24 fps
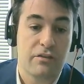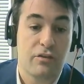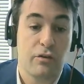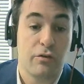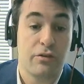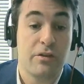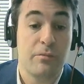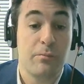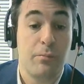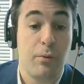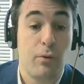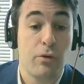So
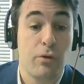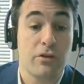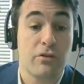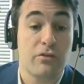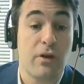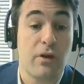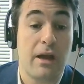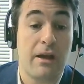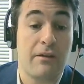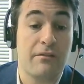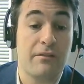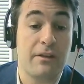it's important
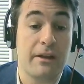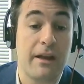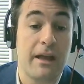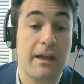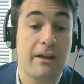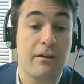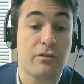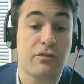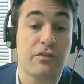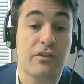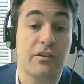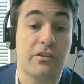to have that
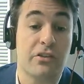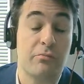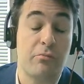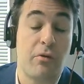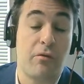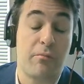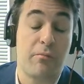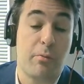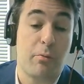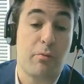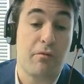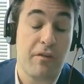
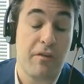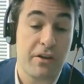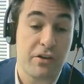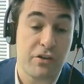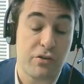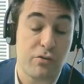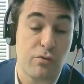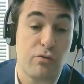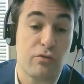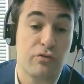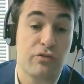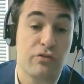ecosystem of
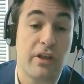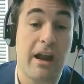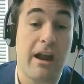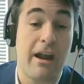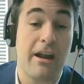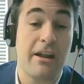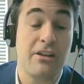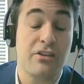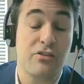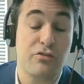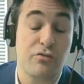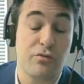professionals that
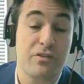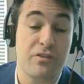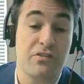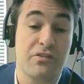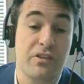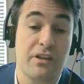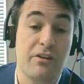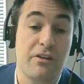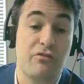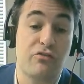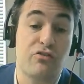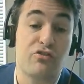are
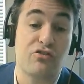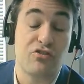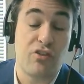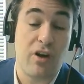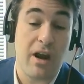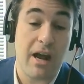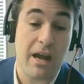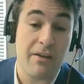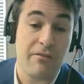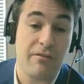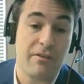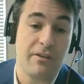interested in
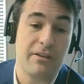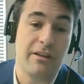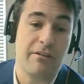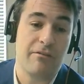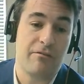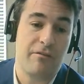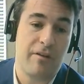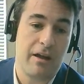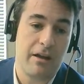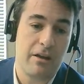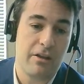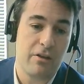driving
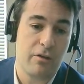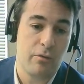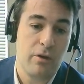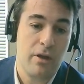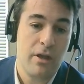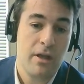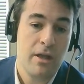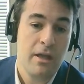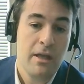that value.